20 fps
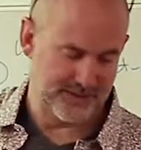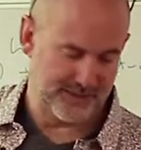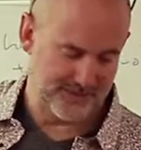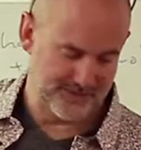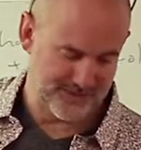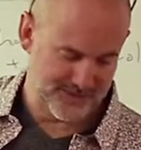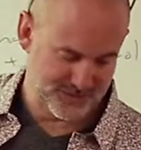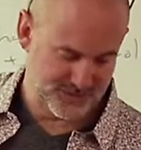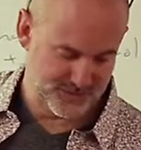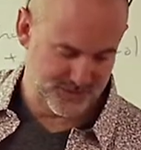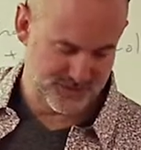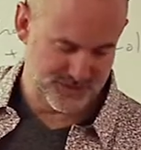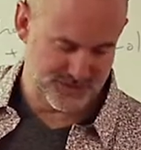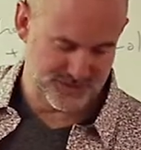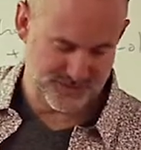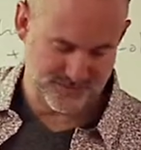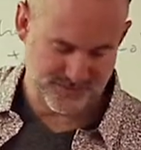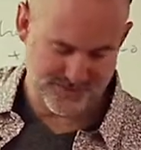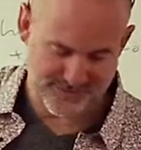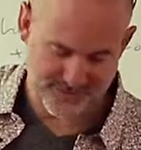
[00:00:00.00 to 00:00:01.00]
and that
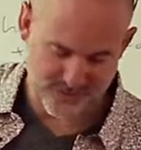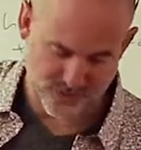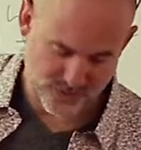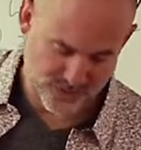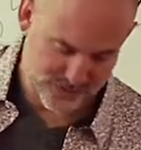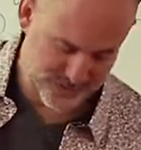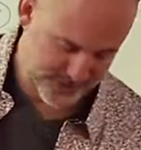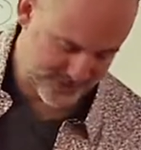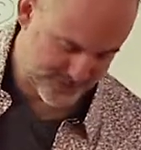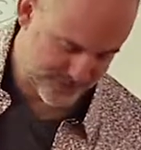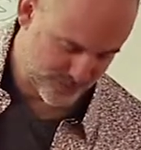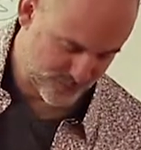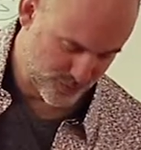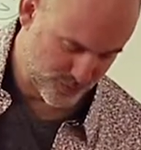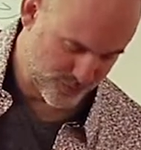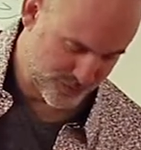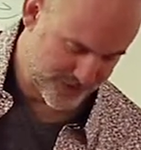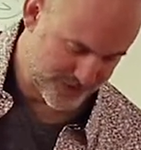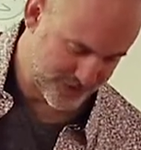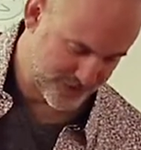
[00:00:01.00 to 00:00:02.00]
switches it back on, and then
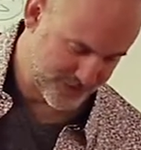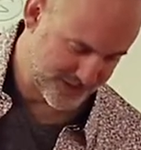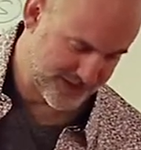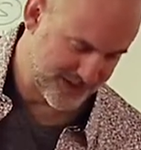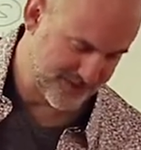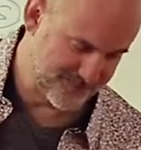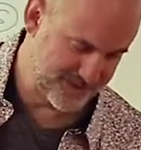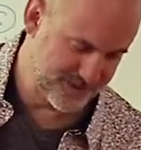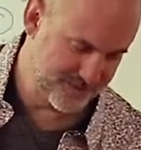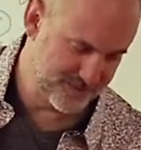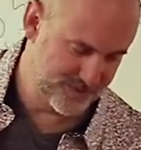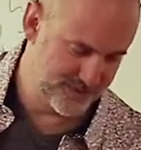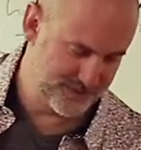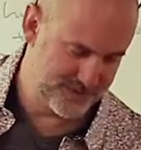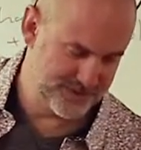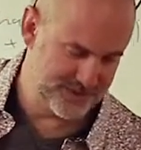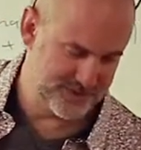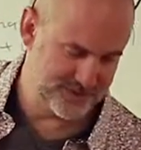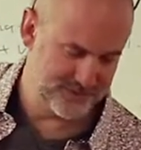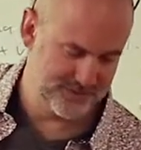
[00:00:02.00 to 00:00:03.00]
we'll run your governing
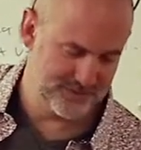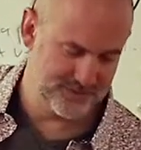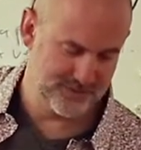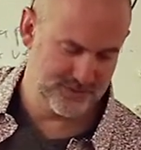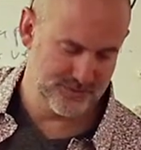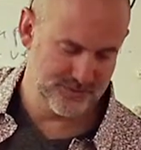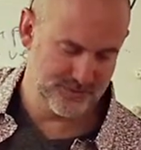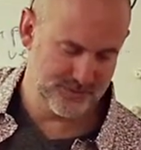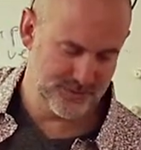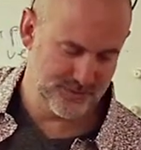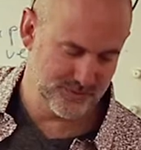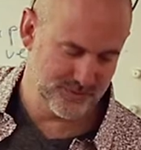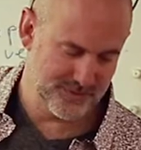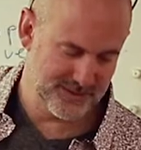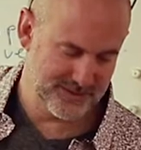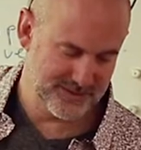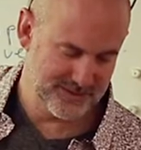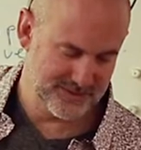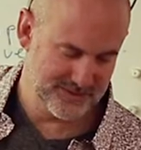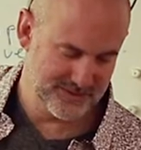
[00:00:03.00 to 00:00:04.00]
meridian the wrong
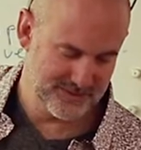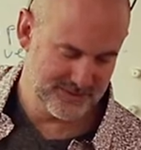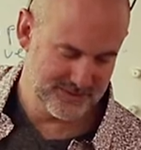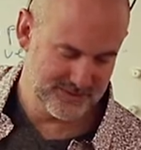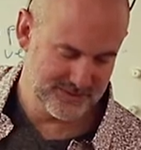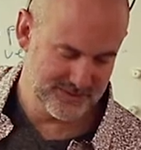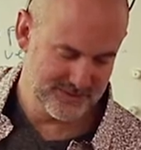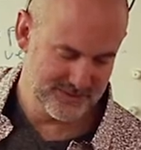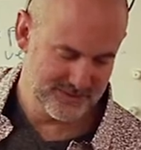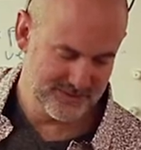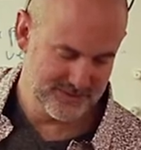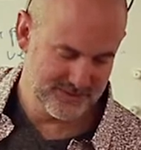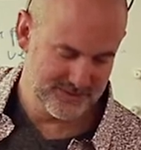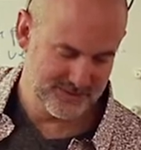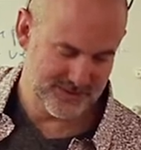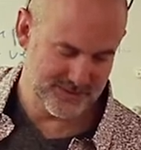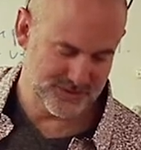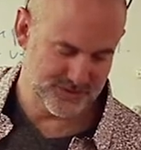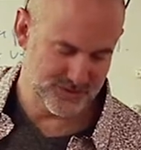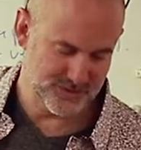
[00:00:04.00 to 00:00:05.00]
way.
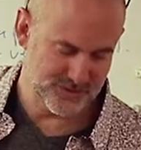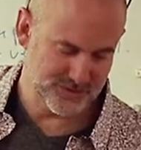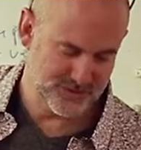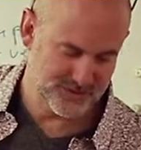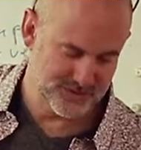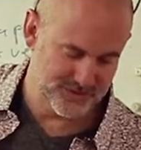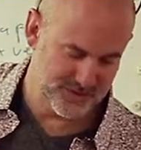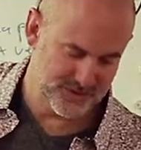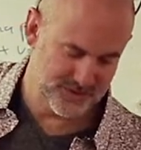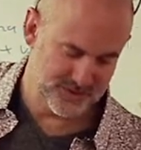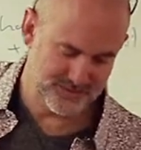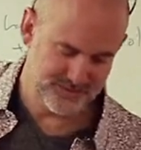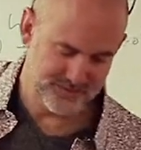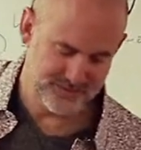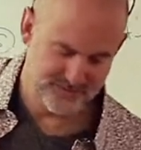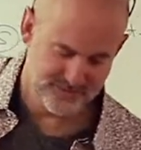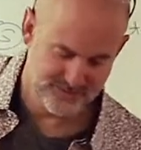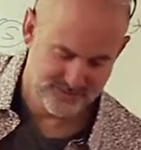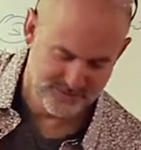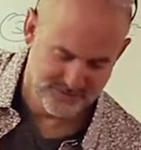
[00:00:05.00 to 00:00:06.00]
That switches it off,
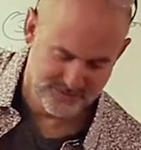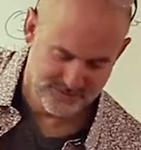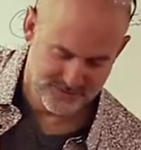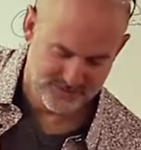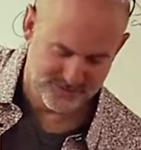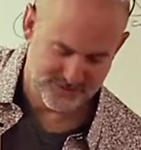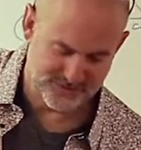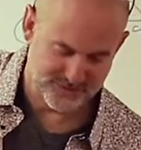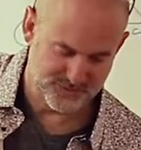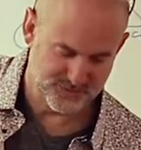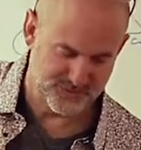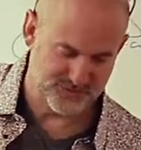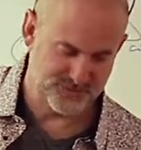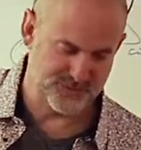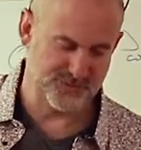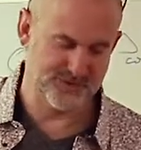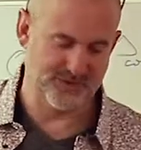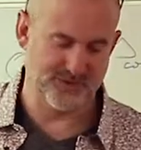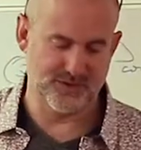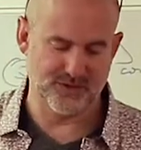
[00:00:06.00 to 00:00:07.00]
that
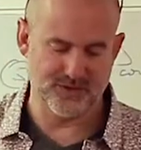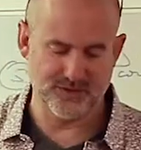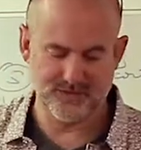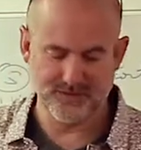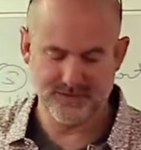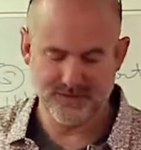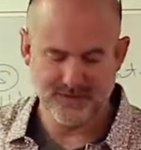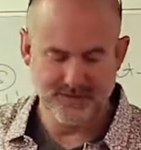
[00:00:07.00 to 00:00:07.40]
switches it on.